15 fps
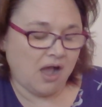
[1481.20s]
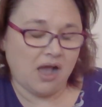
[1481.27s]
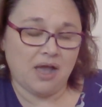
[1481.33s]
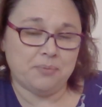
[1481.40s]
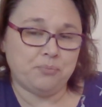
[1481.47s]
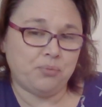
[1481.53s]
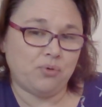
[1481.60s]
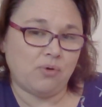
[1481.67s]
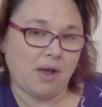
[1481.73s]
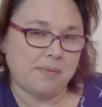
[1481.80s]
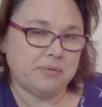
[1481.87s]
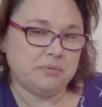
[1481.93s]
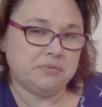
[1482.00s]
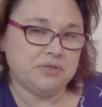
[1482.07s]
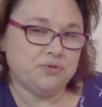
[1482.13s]
I
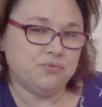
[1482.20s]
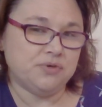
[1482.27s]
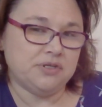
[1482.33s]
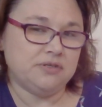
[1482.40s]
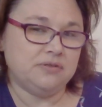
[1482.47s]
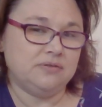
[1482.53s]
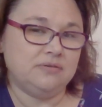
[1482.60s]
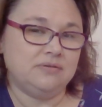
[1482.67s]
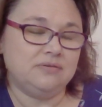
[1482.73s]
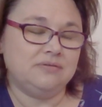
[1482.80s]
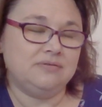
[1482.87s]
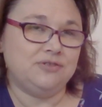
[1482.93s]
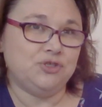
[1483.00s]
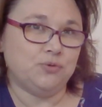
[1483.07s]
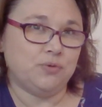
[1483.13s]
probably would
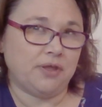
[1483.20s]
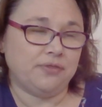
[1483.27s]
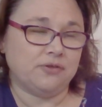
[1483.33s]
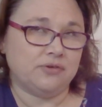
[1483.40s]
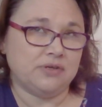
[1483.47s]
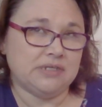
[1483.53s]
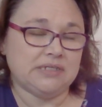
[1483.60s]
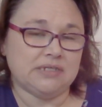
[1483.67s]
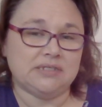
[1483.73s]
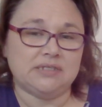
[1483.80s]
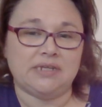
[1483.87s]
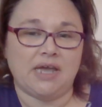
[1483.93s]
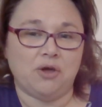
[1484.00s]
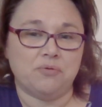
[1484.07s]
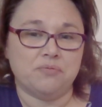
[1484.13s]
do it on 36
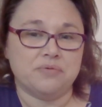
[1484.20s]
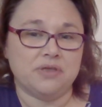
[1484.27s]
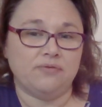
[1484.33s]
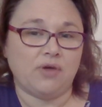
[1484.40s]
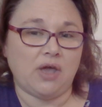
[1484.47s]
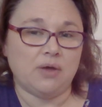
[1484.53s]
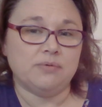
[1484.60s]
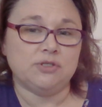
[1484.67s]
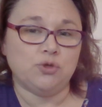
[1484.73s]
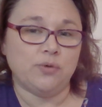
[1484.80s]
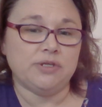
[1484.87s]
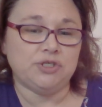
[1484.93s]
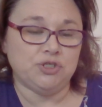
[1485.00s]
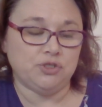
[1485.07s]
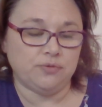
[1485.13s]
now. If I was
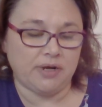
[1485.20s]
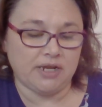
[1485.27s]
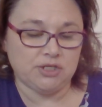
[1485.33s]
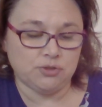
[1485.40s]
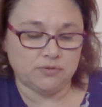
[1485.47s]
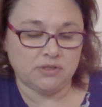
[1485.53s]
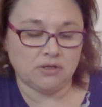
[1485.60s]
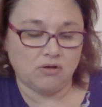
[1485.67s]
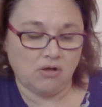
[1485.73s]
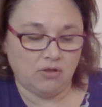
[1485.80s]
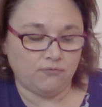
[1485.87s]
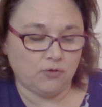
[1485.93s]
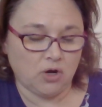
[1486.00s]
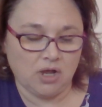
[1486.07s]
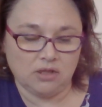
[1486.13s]
going to do it, I do it in the
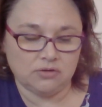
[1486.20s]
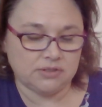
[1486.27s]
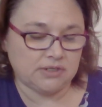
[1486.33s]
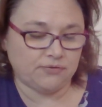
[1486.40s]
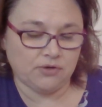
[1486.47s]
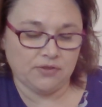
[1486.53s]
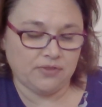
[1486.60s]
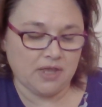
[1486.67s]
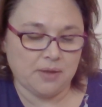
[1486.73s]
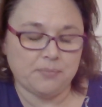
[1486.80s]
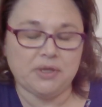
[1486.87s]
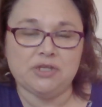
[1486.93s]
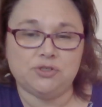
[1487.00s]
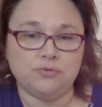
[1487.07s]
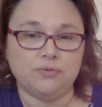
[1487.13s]
called for colors, everything,
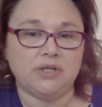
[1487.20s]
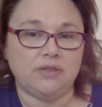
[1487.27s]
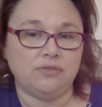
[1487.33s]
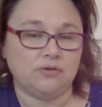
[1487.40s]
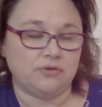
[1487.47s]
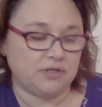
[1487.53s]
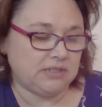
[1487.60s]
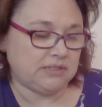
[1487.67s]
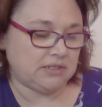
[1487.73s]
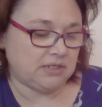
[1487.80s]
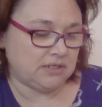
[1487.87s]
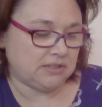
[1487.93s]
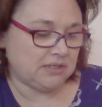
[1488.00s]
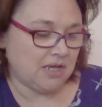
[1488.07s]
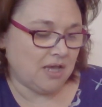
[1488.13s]
but do it in
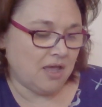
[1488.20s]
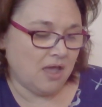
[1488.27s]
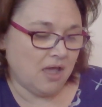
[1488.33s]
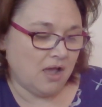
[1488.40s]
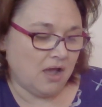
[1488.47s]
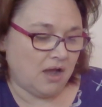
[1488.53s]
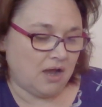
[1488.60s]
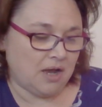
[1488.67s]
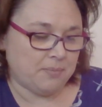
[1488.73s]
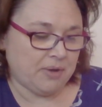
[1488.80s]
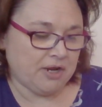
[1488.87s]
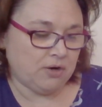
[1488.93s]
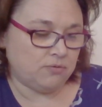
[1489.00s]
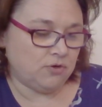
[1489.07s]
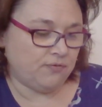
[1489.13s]
36. I
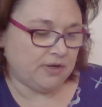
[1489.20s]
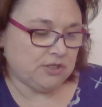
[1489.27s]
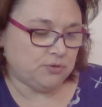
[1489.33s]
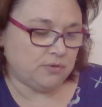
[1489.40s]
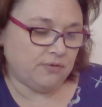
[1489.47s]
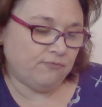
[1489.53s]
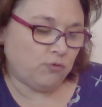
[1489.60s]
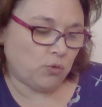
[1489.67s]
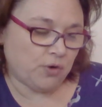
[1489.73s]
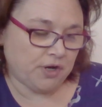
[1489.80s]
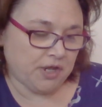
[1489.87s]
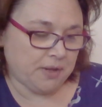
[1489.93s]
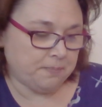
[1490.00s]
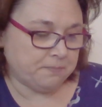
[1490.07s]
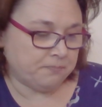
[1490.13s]
don't know if I do it in
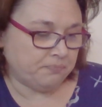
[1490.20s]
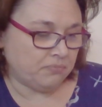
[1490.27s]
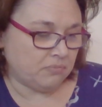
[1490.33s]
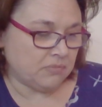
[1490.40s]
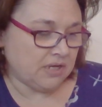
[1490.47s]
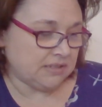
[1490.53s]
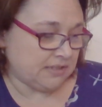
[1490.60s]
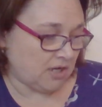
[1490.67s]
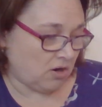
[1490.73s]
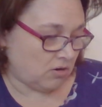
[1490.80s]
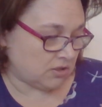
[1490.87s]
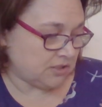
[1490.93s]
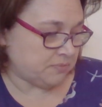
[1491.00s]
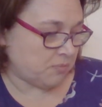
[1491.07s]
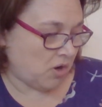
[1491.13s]
40, because they
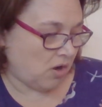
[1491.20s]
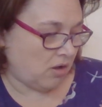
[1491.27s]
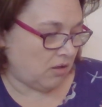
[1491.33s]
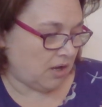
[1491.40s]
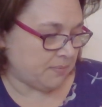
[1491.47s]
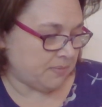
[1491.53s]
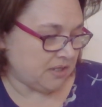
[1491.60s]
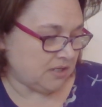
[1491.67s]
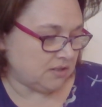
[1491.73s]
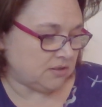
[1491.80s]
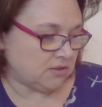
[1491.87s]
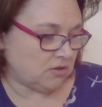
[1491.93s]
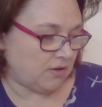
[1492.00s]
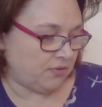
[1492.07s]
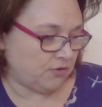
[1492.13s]
are small. I mean, these
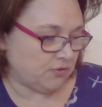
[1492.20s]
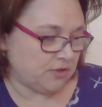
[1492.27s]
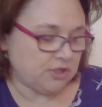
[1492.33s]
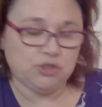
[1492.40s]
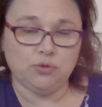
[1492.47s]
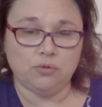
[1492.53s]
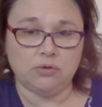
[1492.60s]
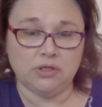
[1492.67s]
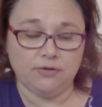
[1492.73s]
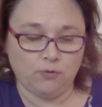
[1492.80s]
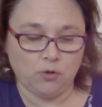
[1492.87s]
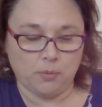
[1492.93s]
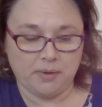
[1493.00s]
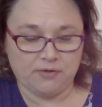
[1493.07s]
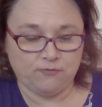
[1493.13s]
are on 32 only
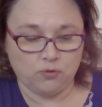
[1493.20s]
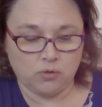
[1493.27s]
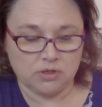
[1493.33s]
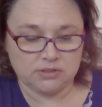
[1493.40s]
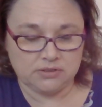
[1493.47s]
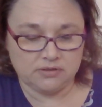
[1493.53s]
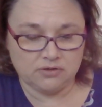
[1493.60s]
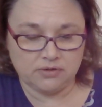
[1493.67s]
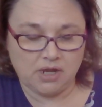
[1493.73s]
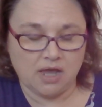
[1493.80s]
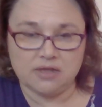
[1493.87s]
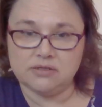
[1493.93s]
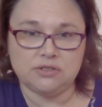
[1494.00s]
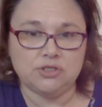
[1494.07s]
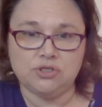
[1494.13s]
4x4, so they're
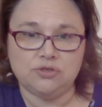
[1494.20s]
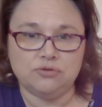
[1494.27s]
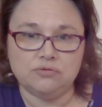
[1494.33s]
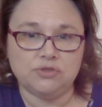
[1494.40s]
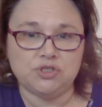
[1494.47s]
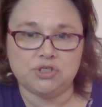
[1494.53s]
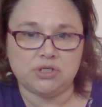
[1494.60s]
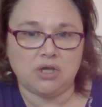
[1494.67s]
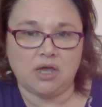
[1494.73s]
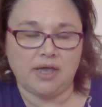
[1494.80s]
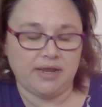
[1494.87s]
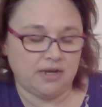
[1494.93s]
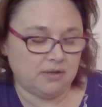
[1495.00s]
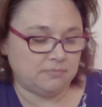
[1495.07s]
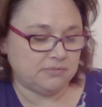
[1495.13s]
not huge
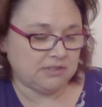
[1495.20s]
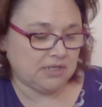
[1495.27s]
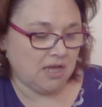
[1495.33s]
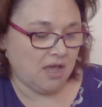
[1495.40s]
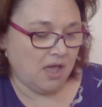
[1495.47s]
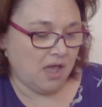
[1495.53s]
items.